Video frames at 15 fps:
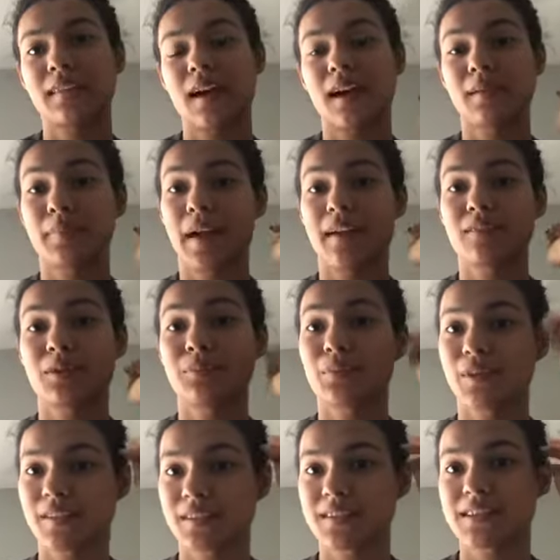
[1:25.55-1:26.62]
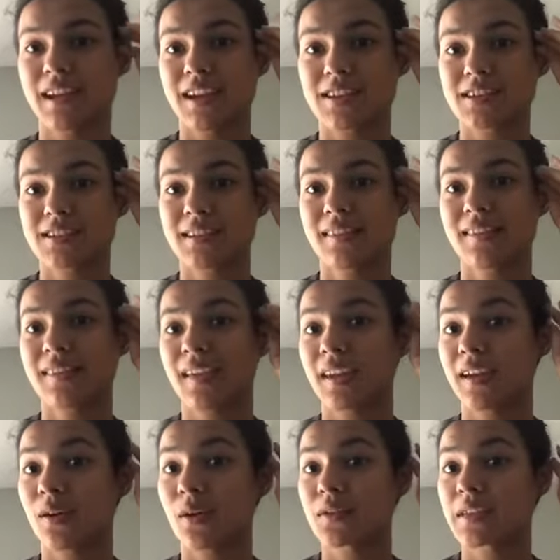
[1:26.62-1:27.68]
I'm having presentations, and
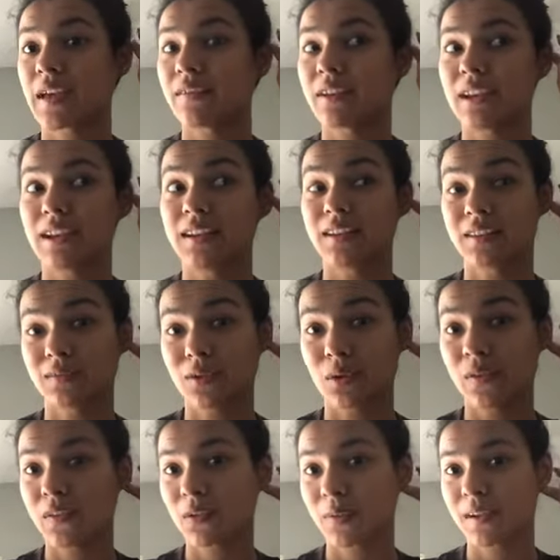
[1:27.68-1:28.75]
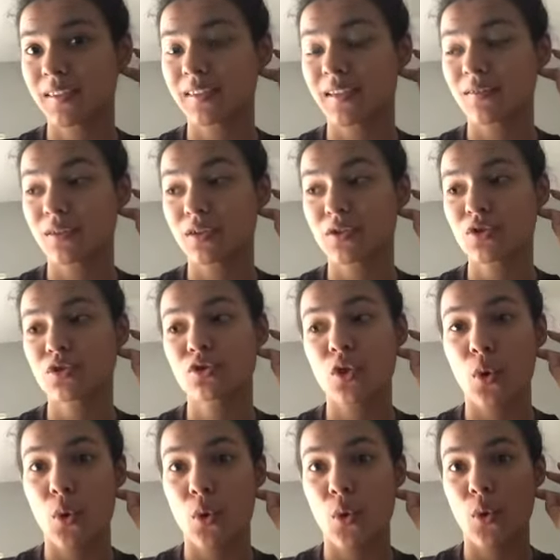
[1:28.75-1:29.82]
I also have an interview on the 27th,
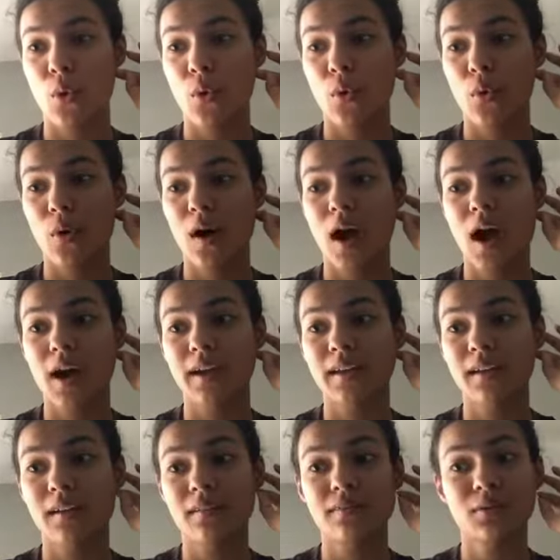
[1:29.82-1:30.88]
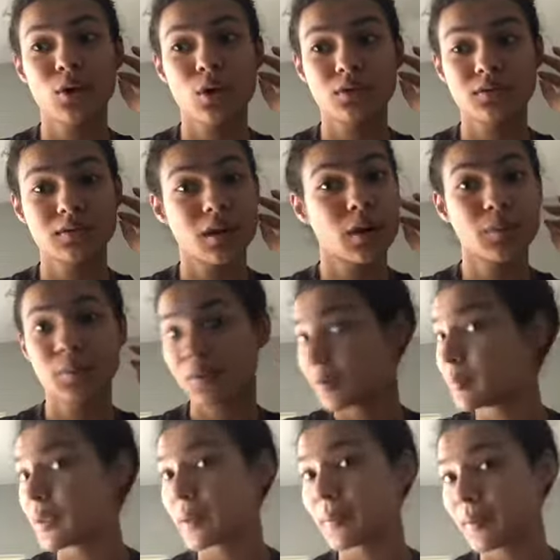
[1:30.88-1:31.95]
so I have forgotten how to
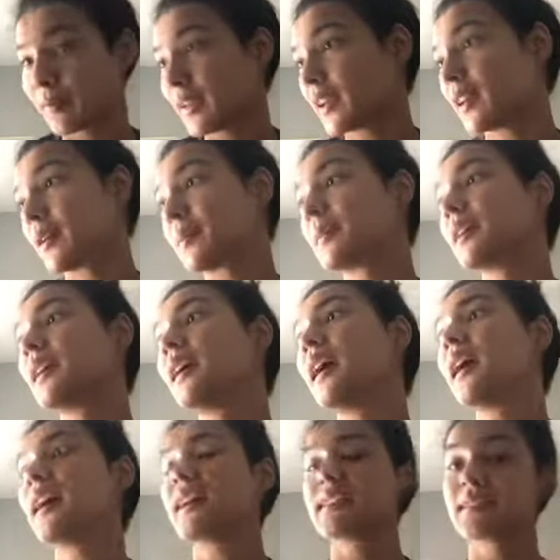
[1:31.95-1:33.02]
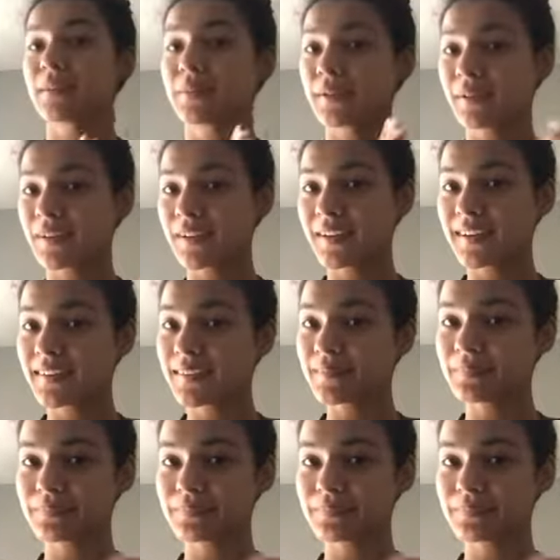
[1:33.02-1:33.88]
apply my makeup. So we're gonna